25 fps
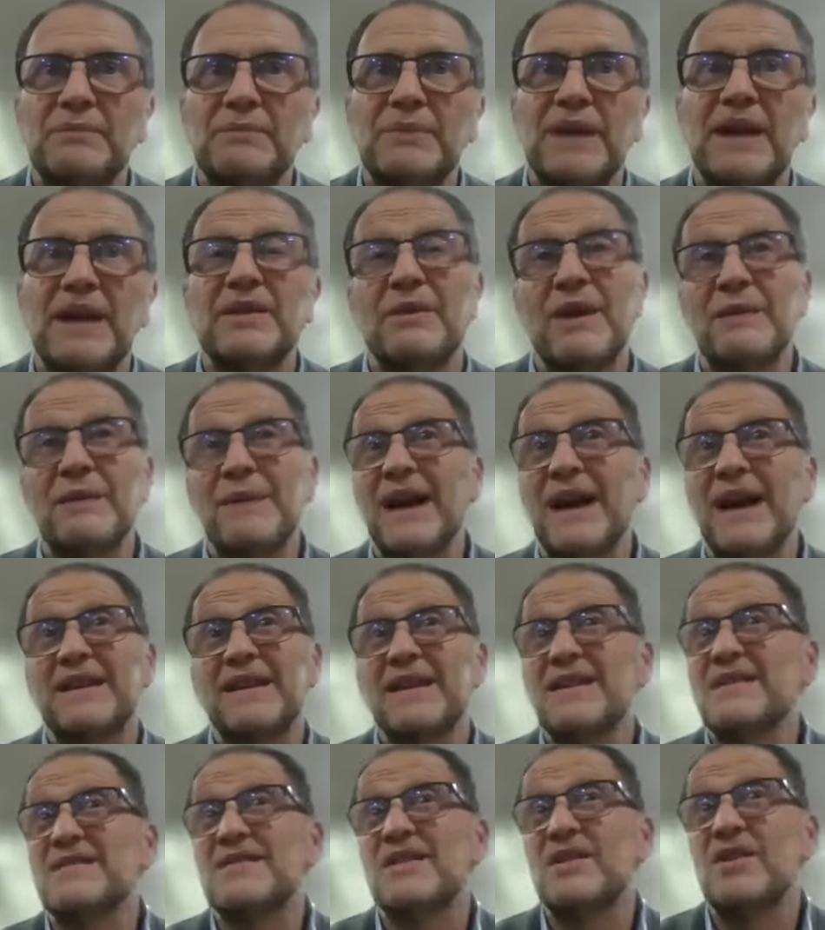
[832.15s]
By the way, my
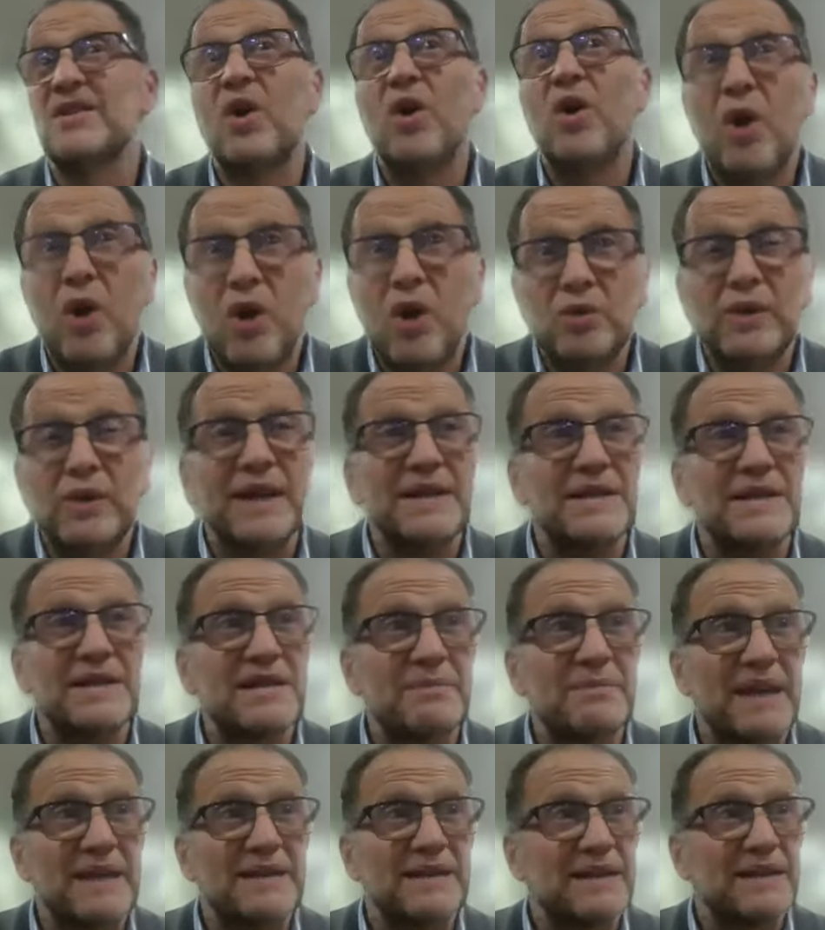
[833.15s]
kids all went
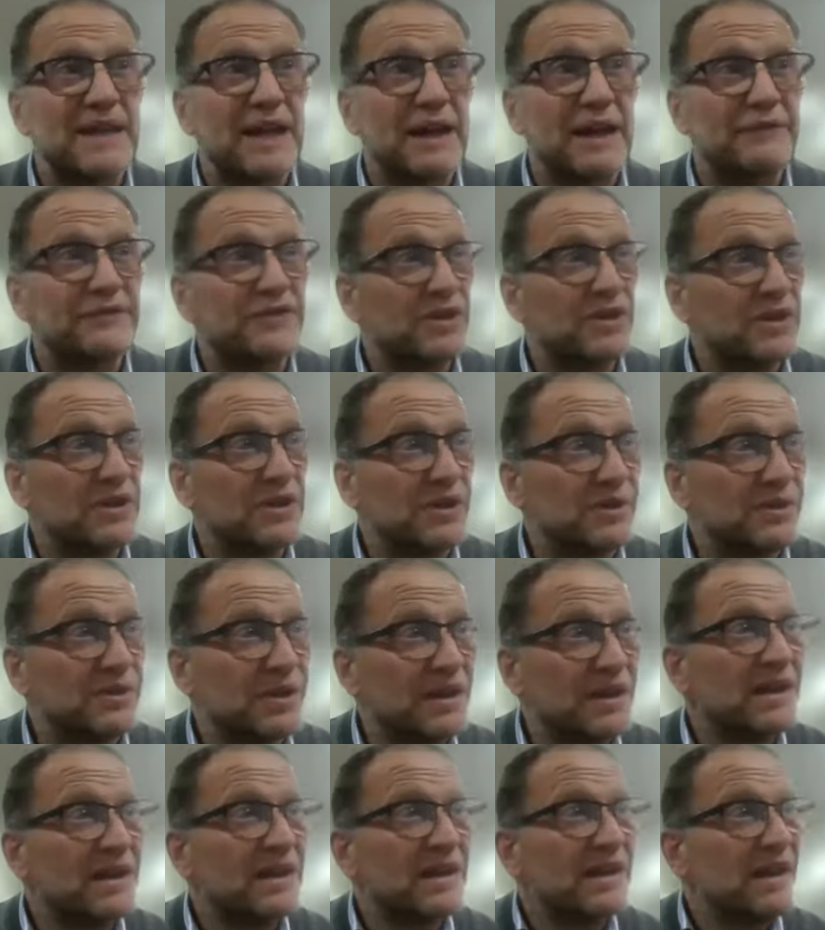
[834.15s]
to bed in the
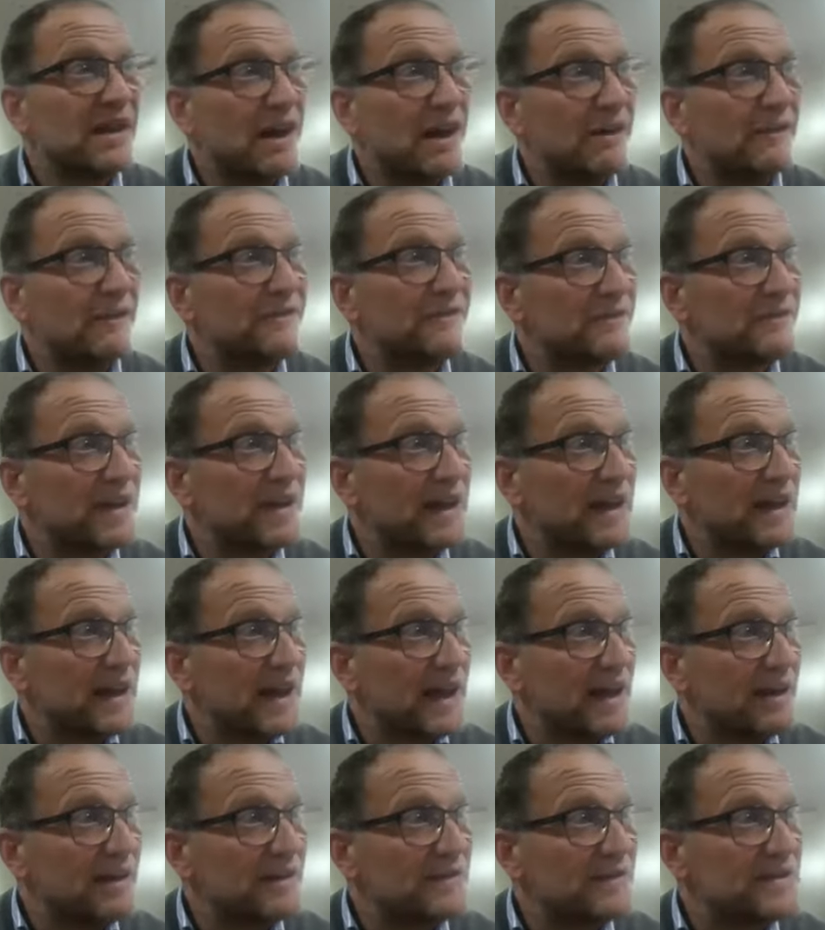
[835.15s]
afternoon of uh,
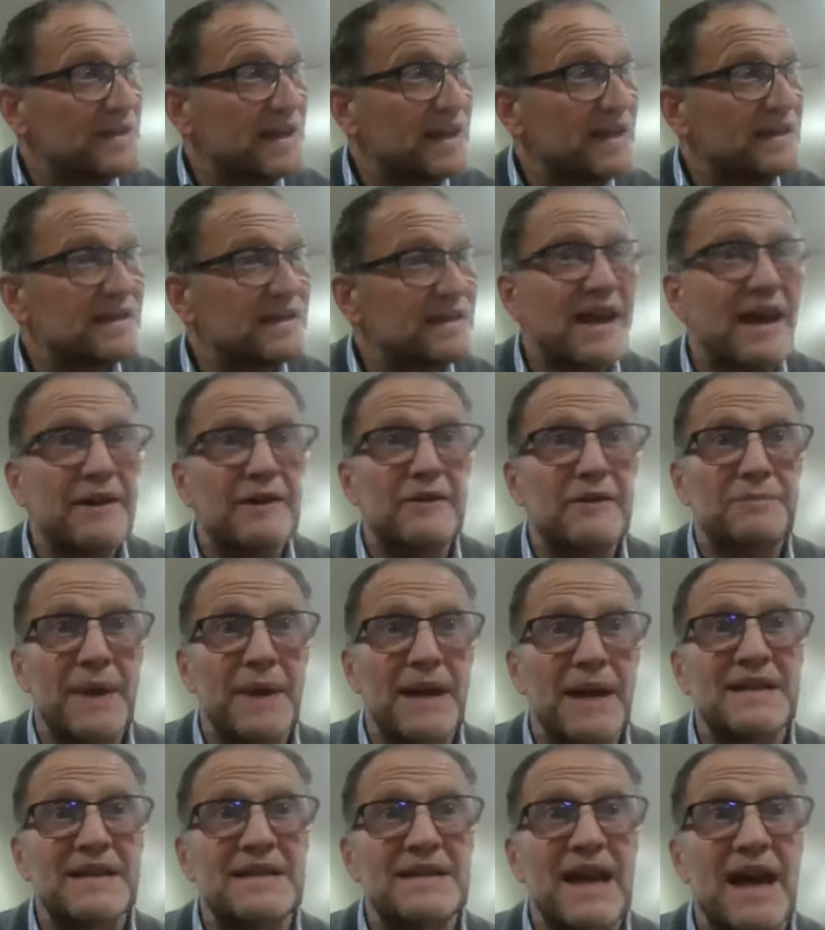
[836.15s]
Erev
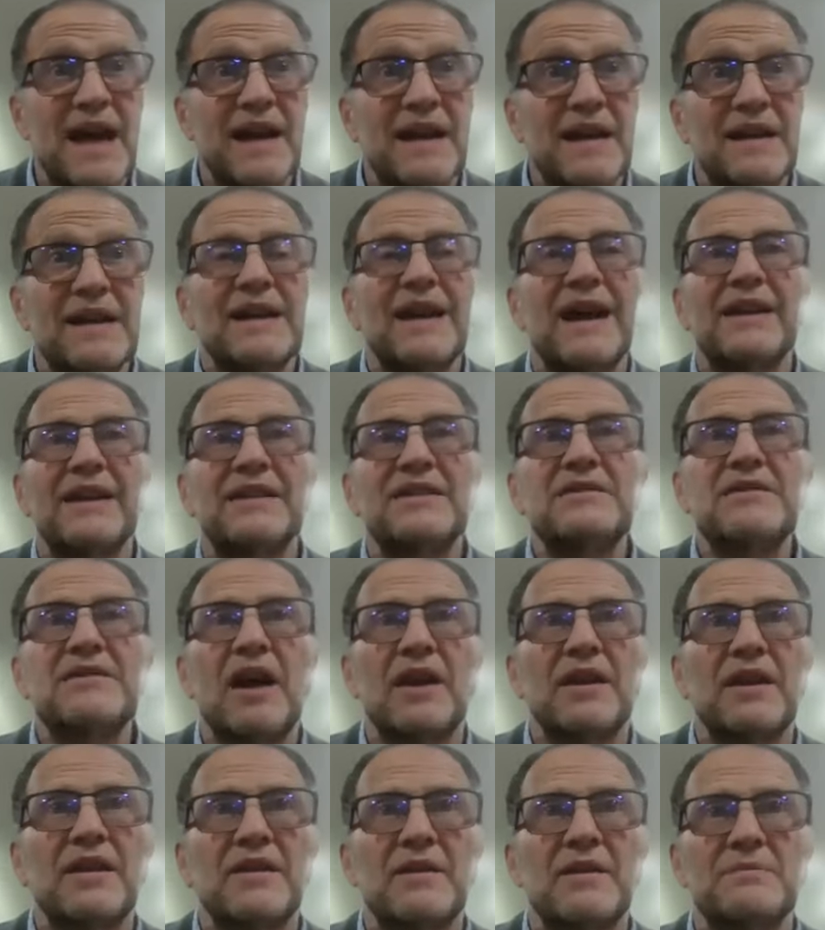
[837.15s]
Pesach, and
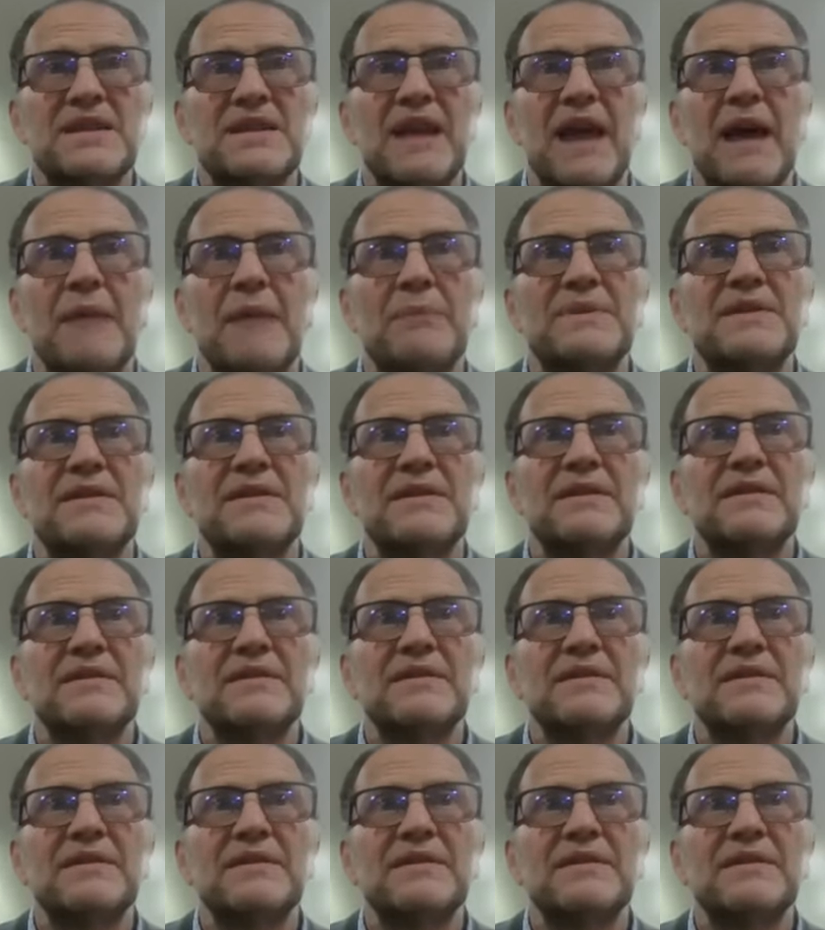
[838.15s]
none of them slept.